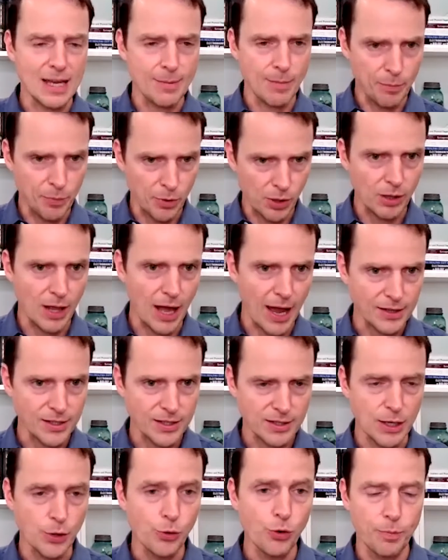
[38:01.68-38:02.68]
same upper
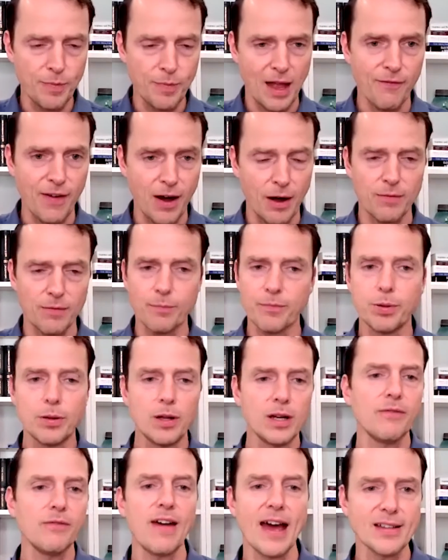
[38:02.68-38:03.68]
class and they grew up in that environment,
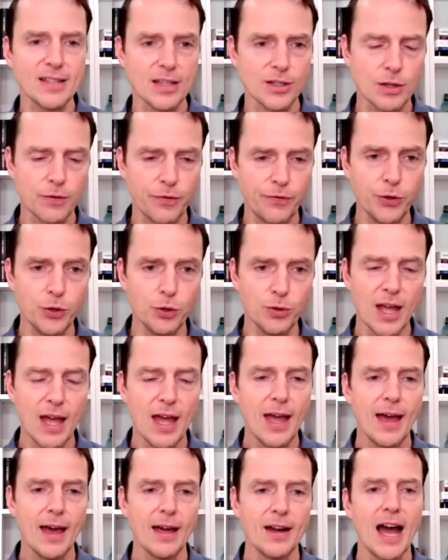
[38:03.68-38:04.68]
plenty of access to food,
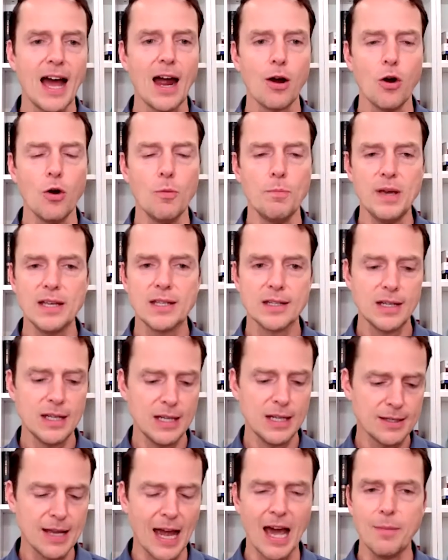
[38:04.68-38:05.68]
had higher
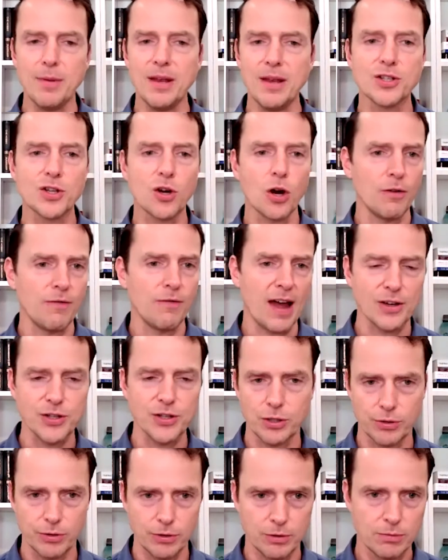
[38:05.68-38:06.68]
obesity, diabetes,
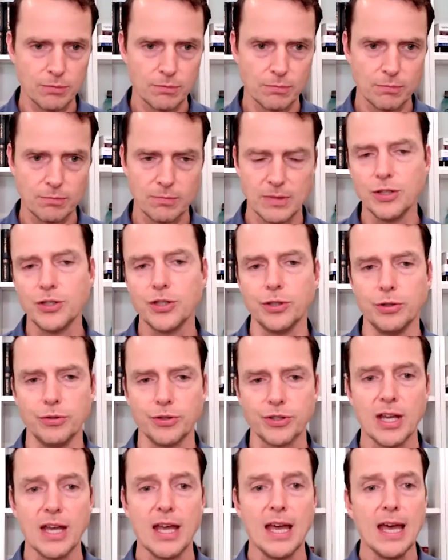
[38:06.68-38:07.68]
cardiovascular
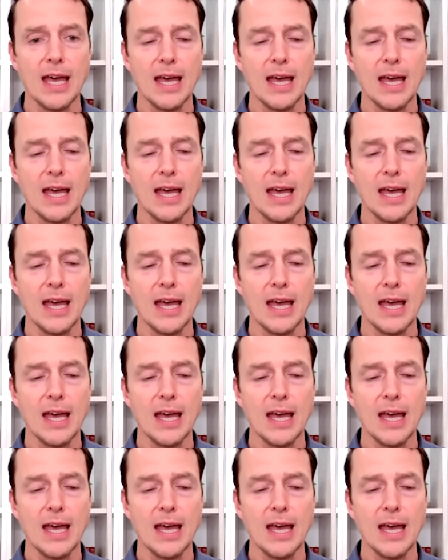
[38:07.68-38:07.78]
issues.